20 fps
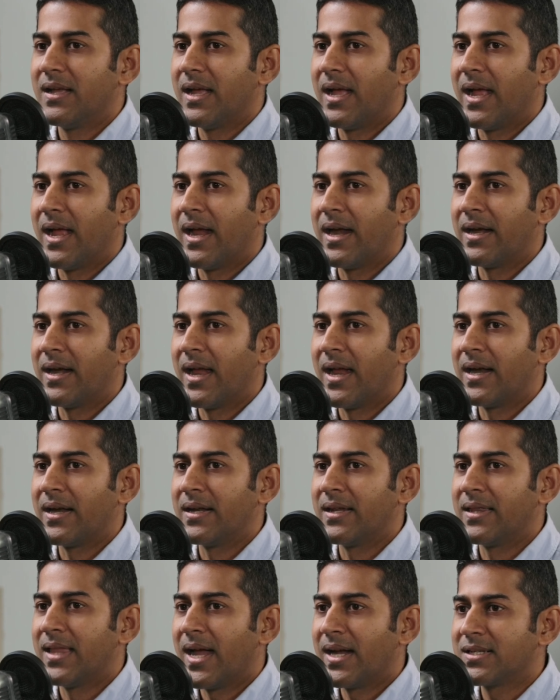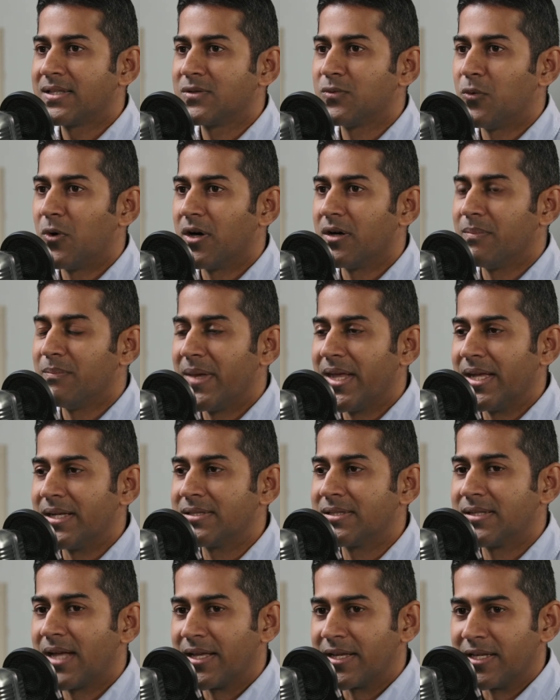And that's what
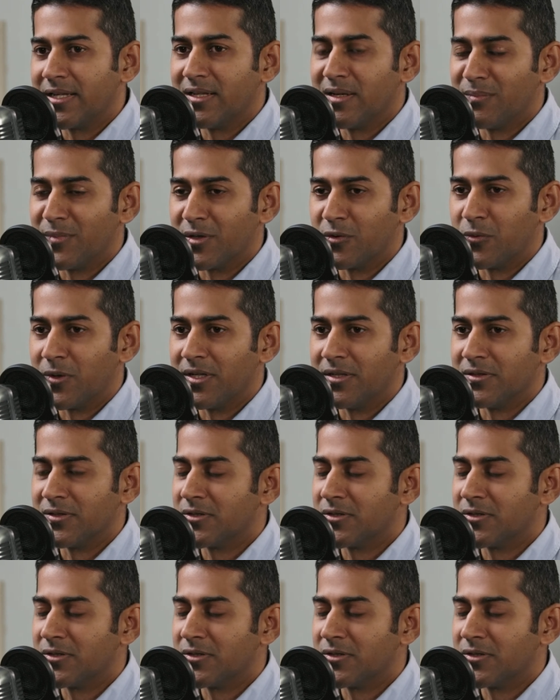makes Daikin number one.